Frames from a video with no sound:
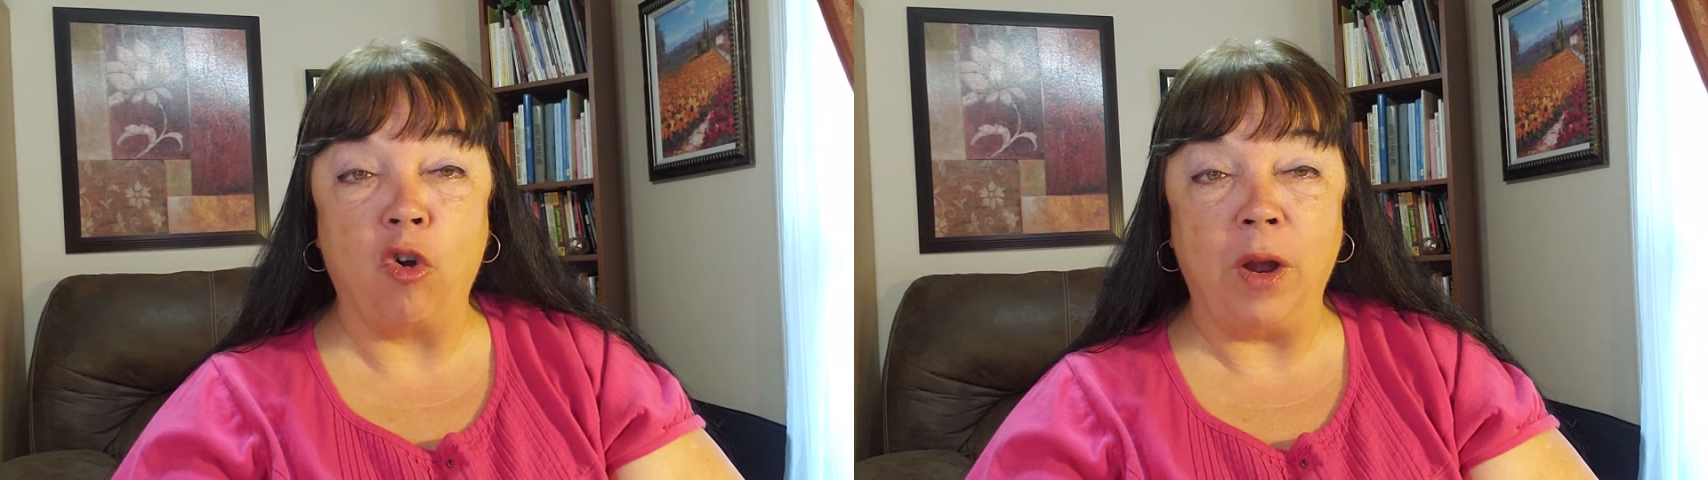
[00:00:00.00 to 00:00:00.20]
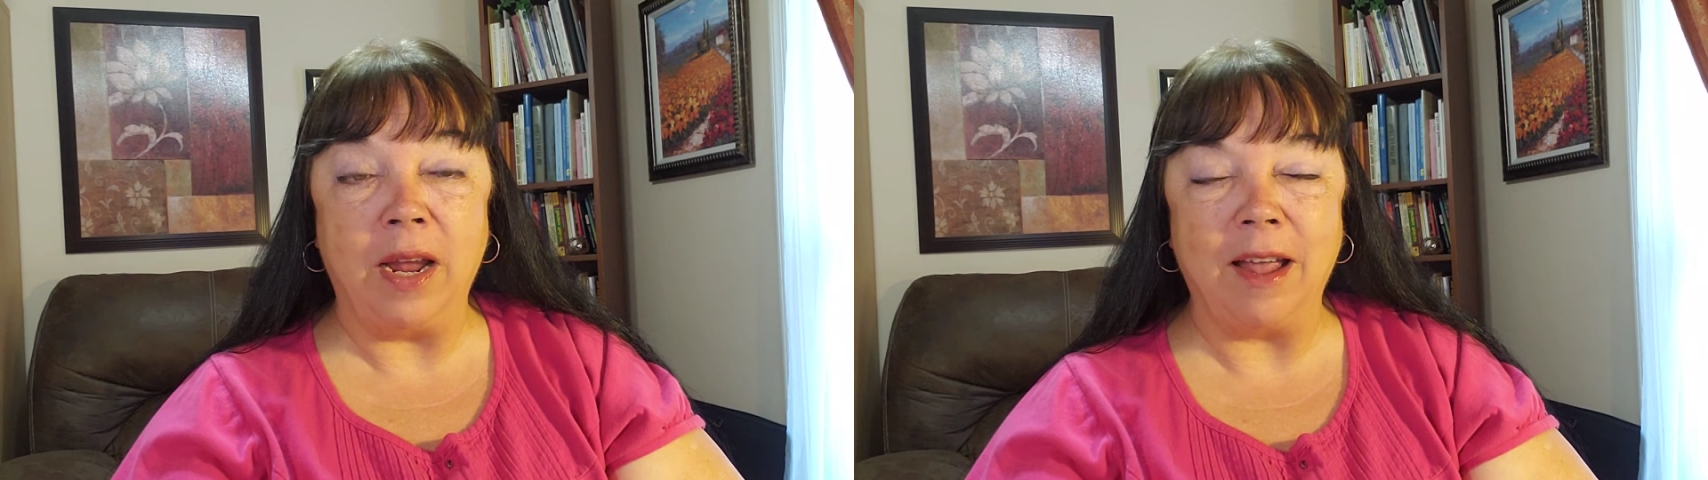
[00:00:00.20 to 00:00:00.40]

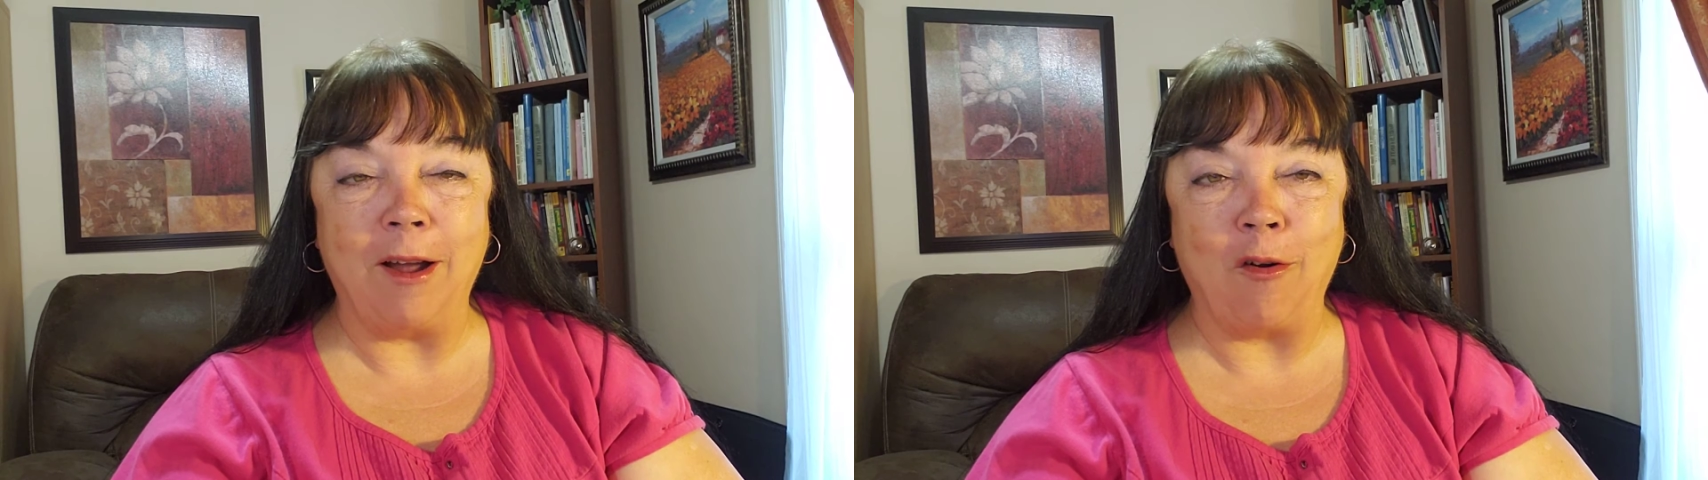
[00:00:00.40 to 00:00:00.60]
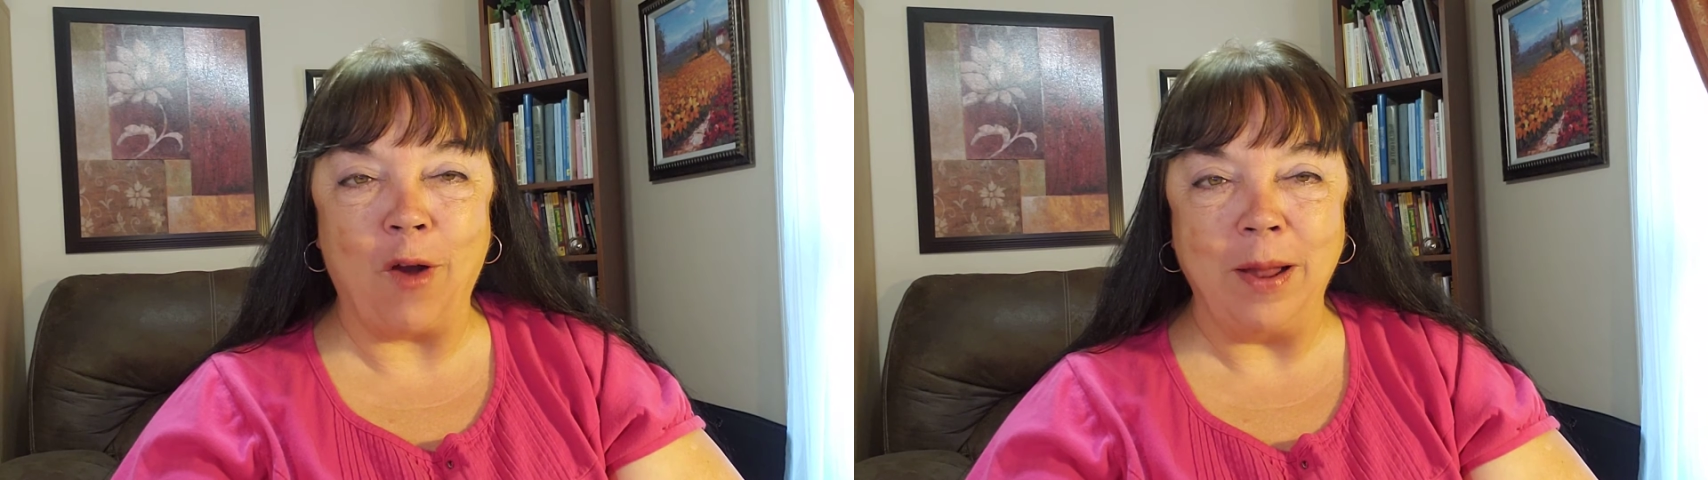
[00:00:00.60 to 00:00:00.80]

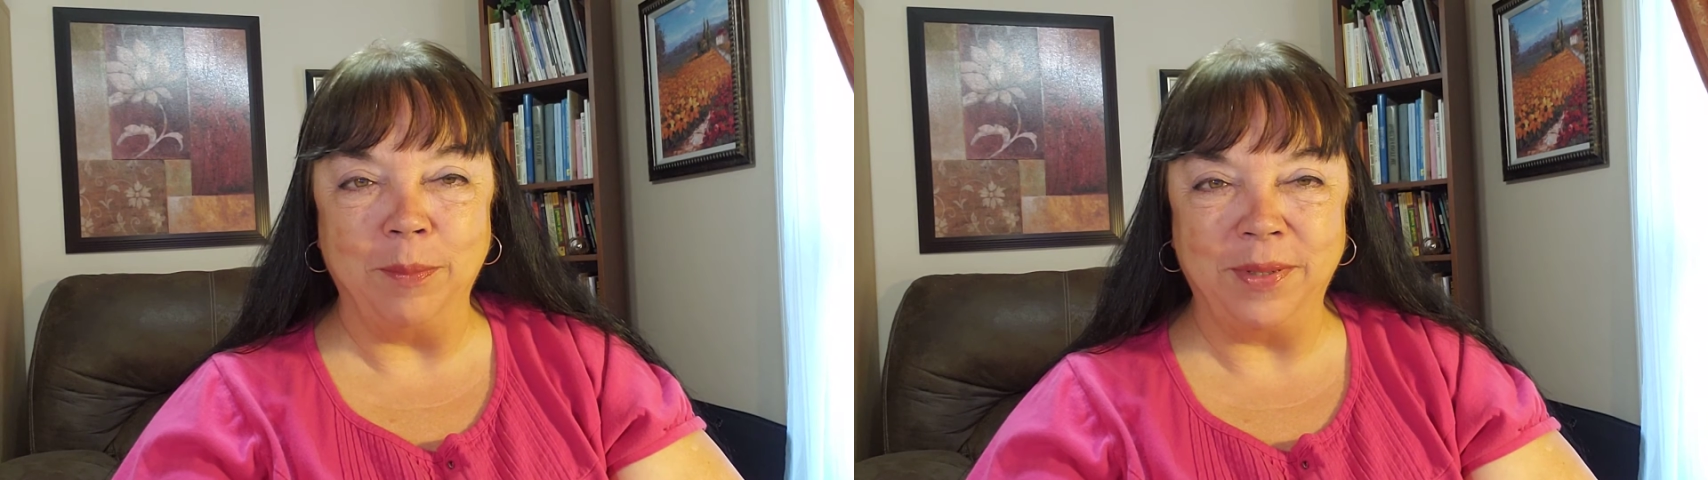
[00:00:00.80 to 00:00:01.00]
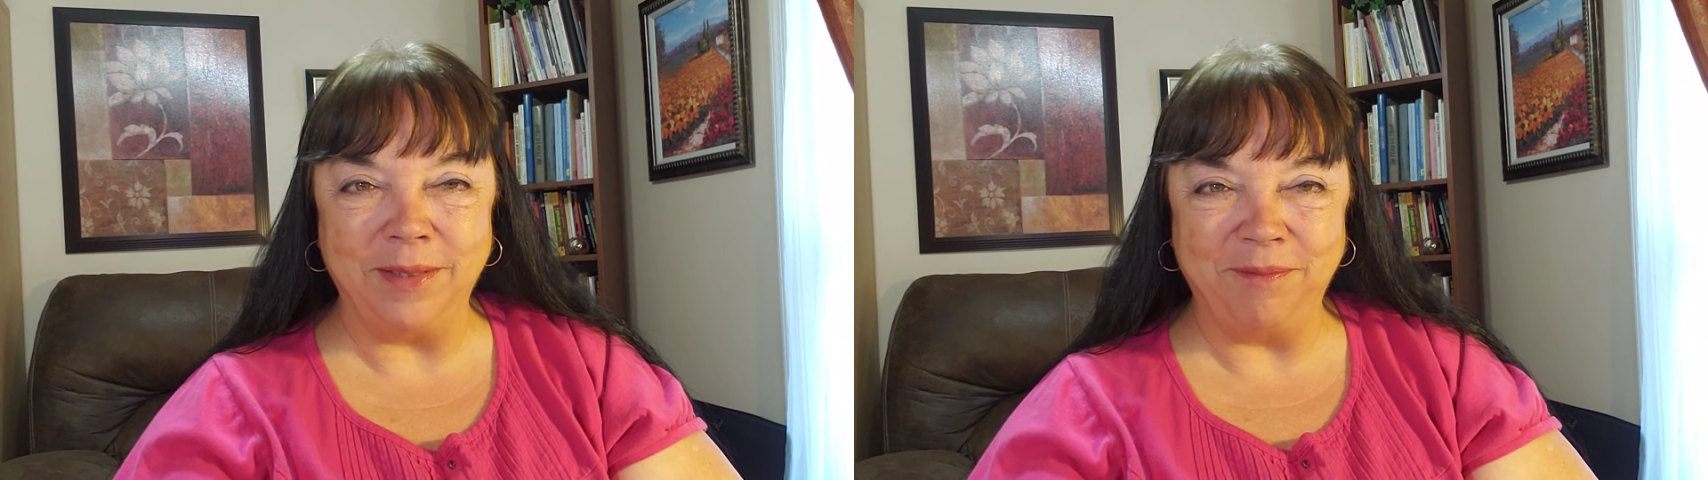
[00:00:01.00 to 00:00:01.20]
Greek
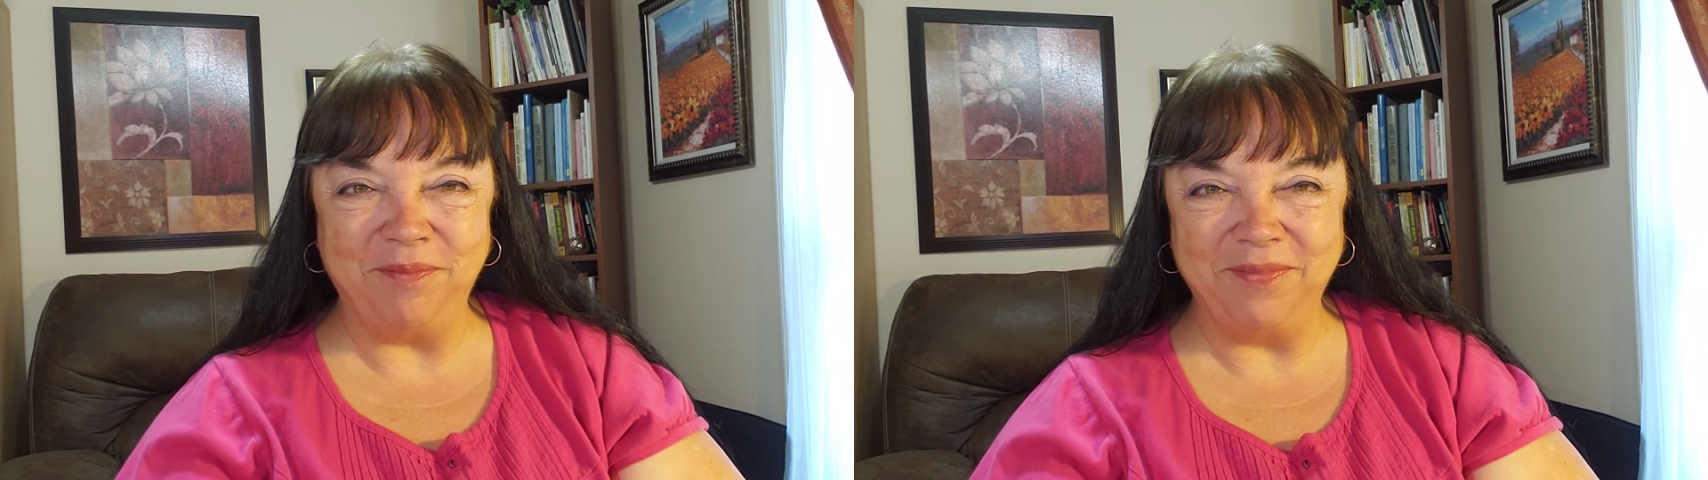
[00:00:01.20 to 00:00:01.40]
grapes.